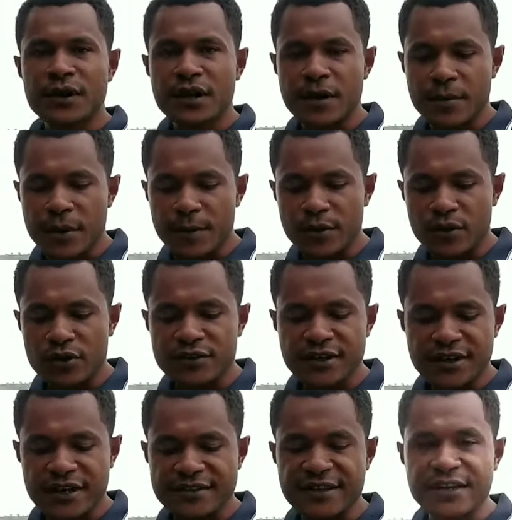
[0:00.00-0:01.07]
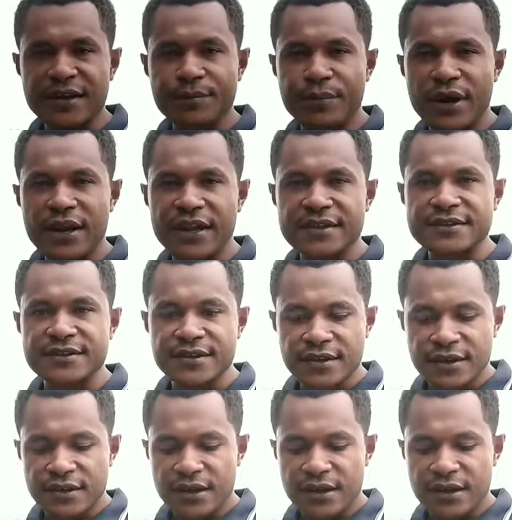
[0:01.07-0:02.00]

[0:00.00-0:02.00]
Na pa going na check balance.